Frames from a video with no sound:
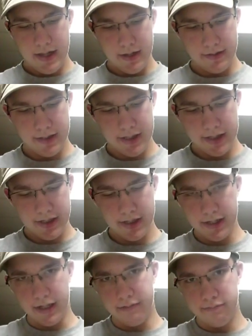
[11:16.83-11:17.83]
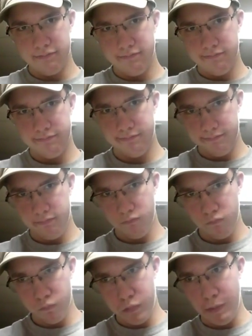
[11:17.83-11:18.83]
I shot it like
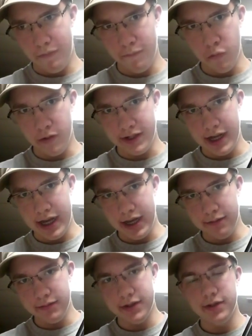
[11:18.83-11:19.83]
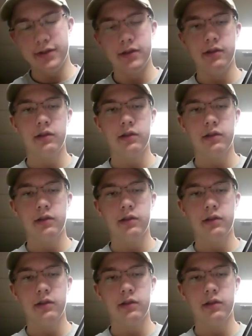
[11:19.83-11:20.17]
maybe 4 times.